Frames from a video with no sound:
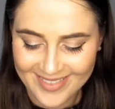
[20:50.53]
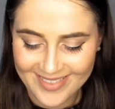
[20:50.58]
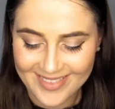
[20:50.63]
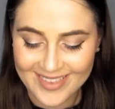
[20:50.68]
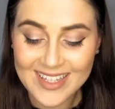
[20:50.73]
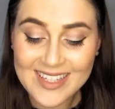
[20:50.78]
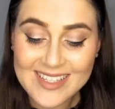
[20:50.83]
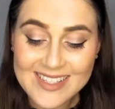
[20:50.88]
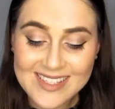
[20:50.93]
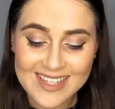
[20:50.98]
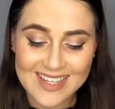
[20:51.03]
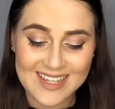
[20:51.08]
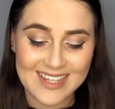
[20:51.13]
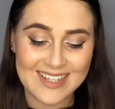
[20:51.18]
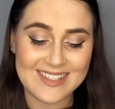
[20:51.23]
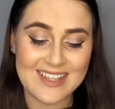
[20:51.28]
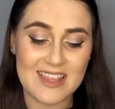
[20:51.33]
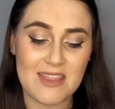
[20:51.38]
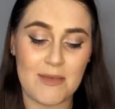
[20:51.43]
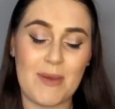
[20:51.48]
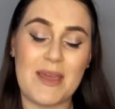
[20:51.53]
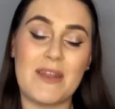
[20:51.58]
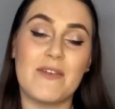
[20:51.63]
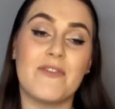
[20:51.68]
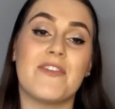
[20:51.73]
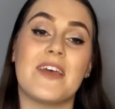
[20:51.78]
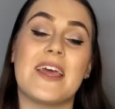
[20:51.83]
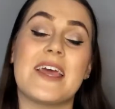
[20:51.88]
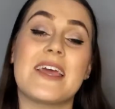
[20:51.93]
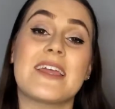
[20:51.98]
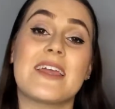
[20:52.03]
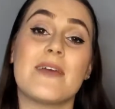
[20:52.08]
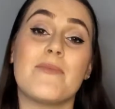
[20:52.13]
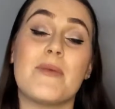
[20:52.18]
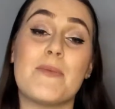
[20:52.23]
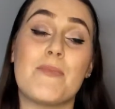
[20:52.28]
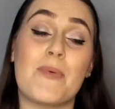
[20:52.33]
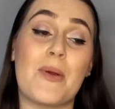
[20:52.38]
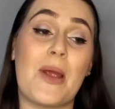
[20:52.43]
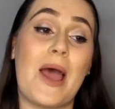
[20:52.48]
This is the Benefit
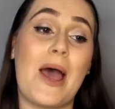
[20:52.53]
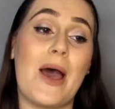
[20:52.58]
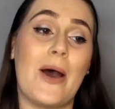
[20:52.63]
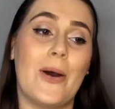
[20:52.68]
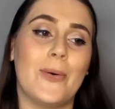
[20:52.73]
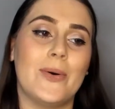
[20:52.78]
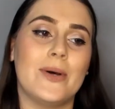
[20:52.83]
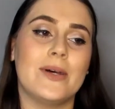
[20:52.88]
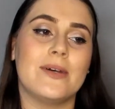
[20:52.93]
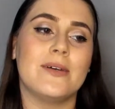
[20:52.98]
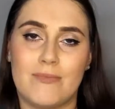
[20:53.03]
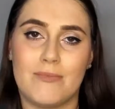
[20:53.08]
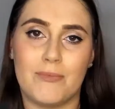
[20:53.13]
Gimme Brow